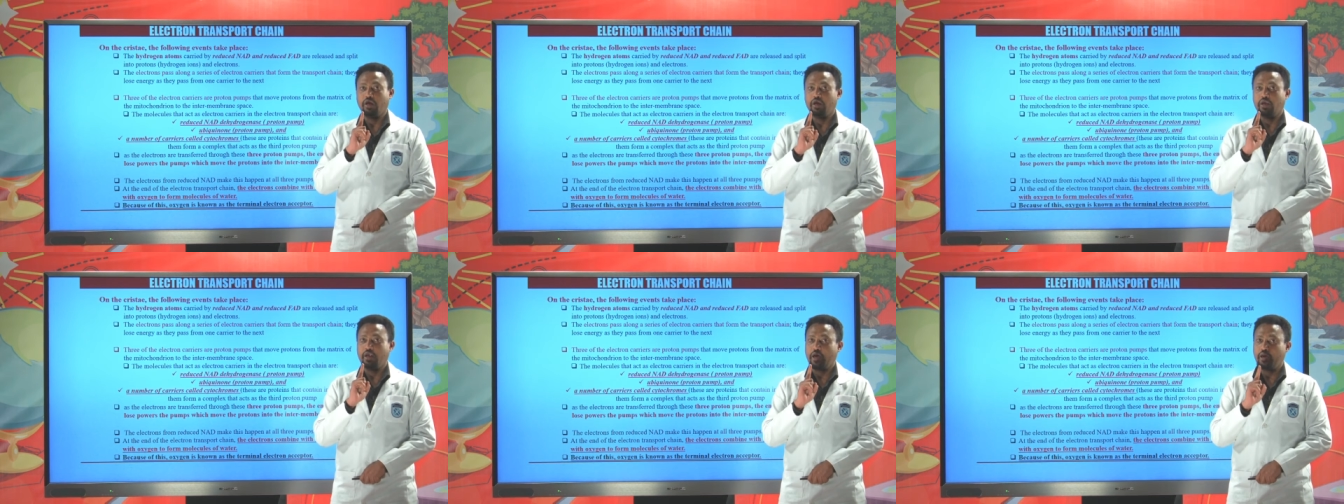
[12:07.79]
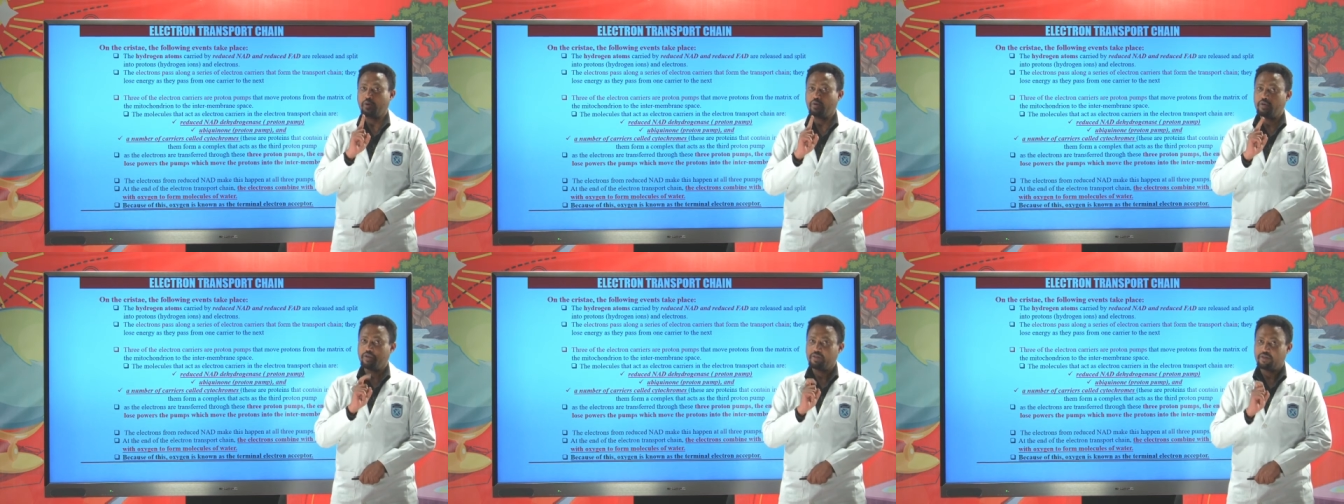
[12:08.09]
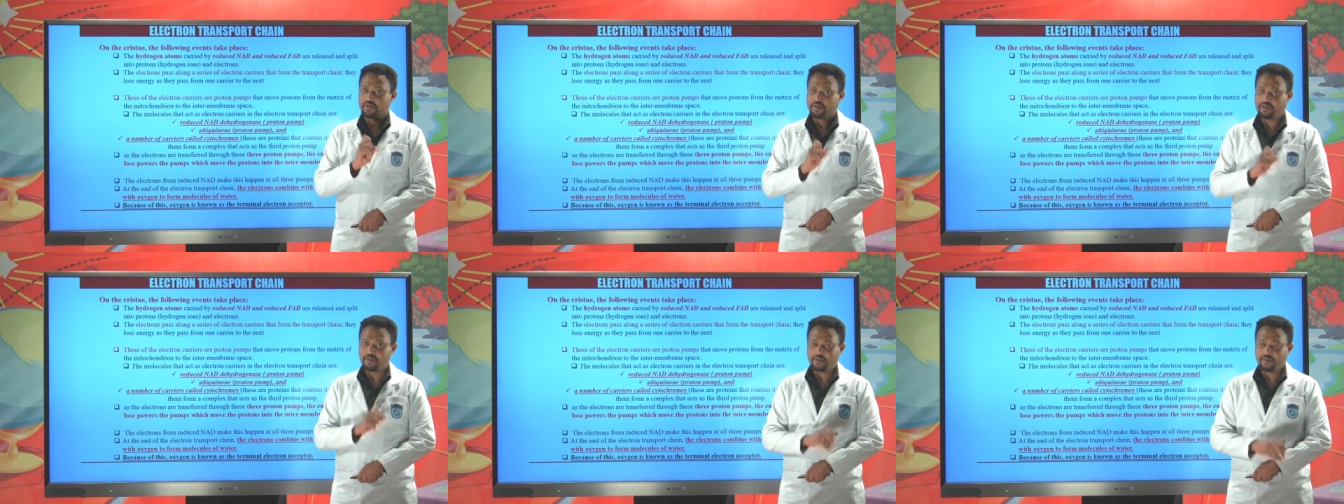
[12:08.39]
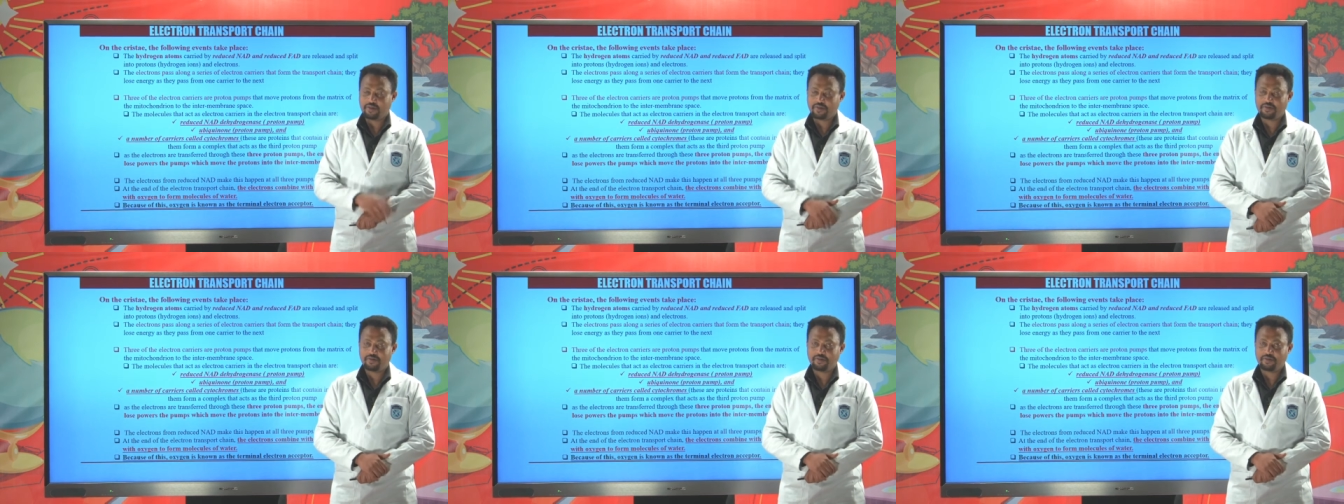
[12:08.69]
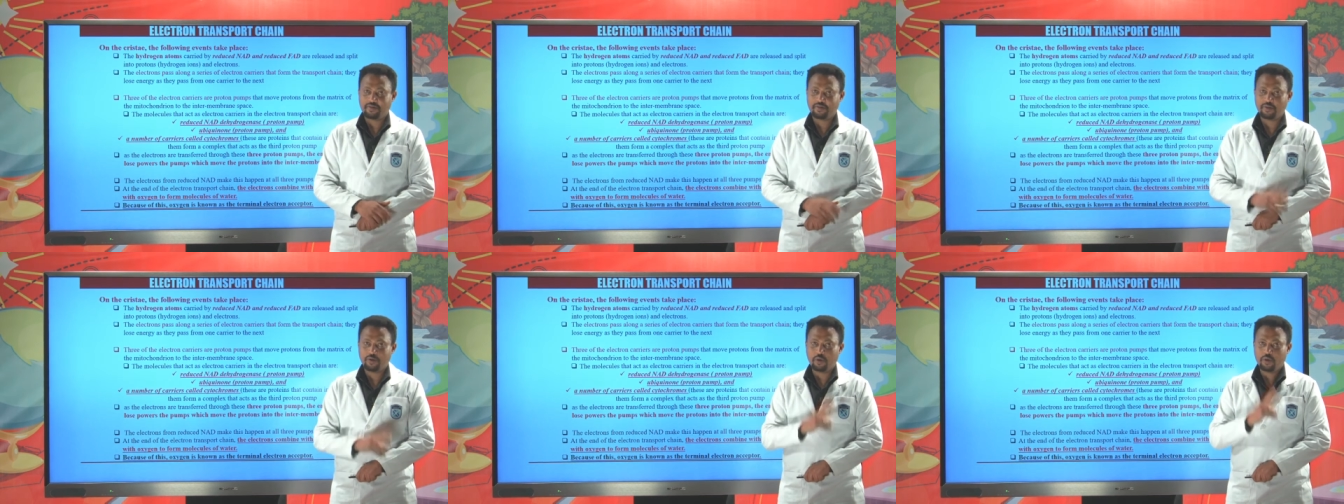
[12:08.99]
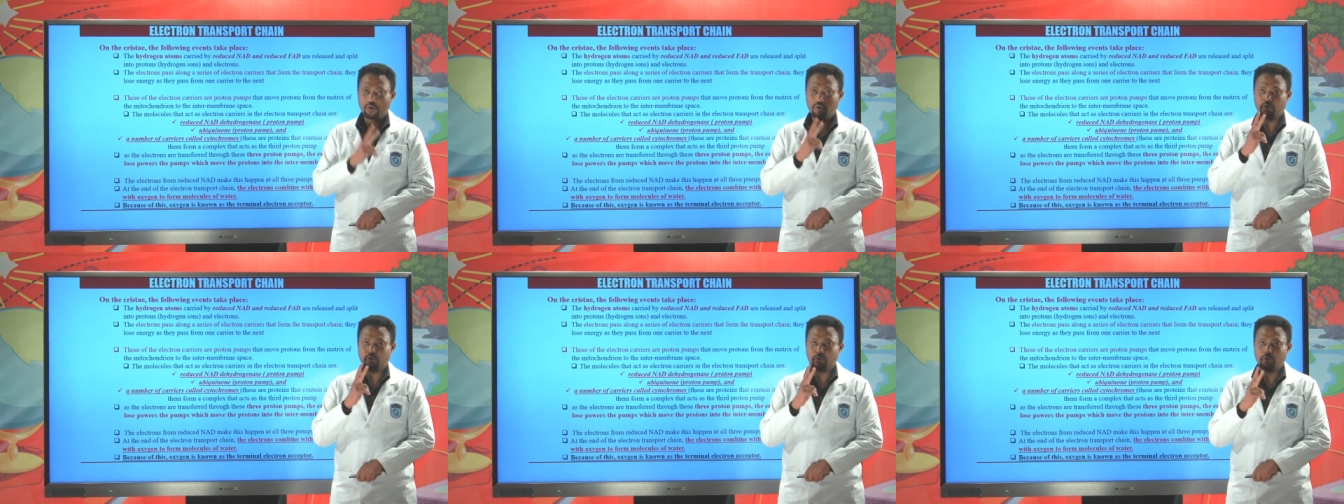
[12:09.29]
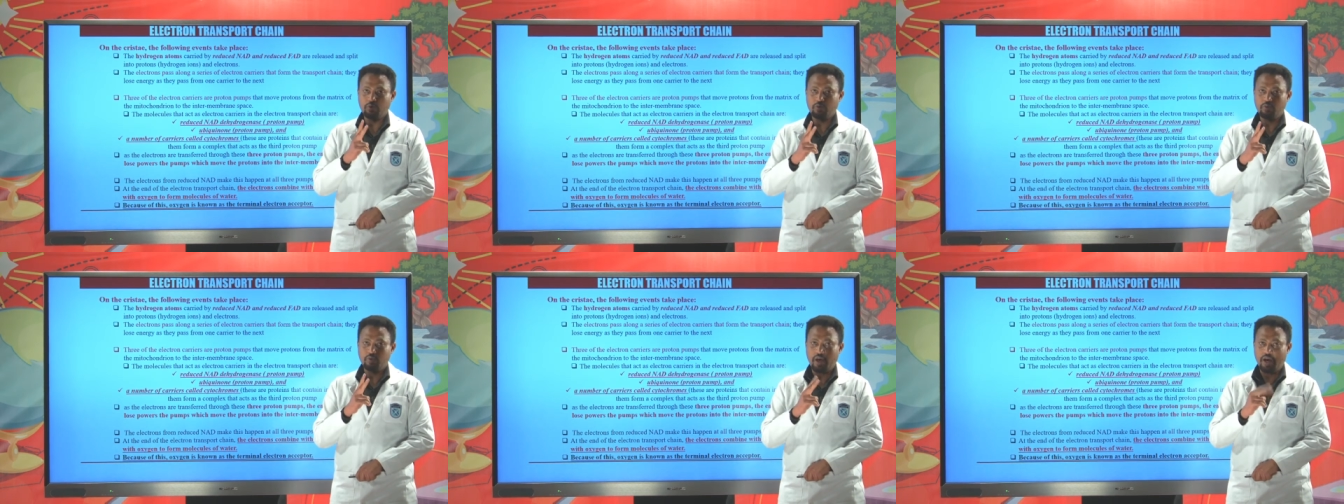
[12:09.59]
glycolysis,
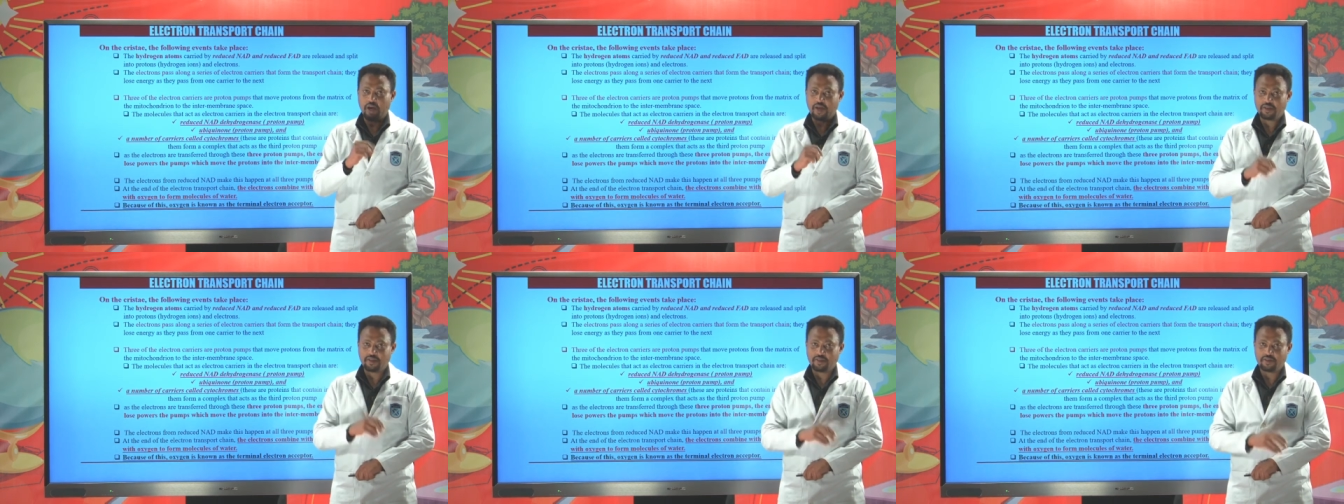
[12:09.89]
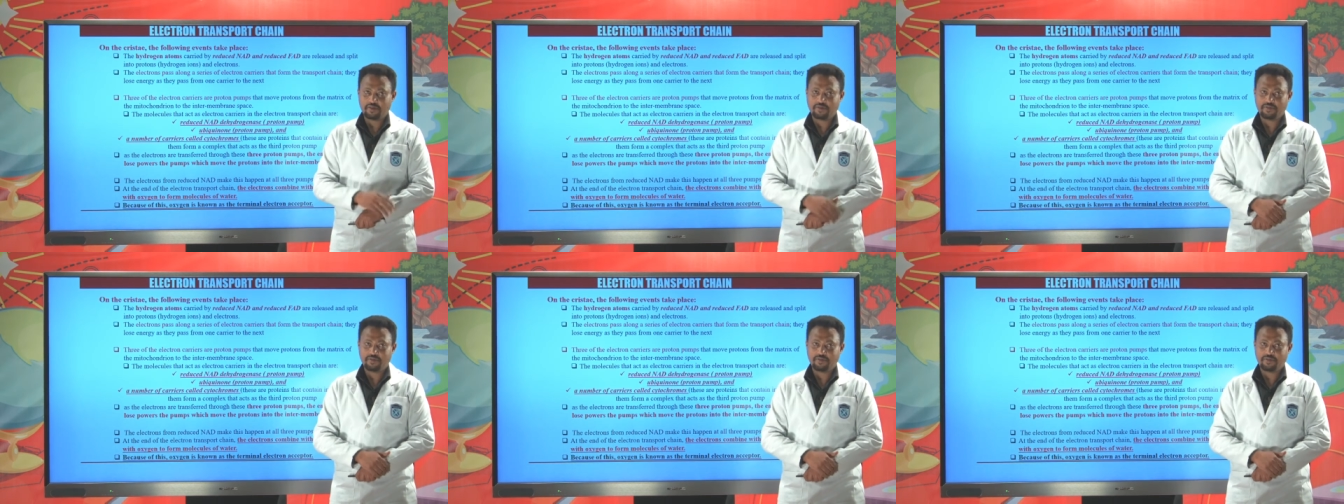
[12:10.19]
2 NAD.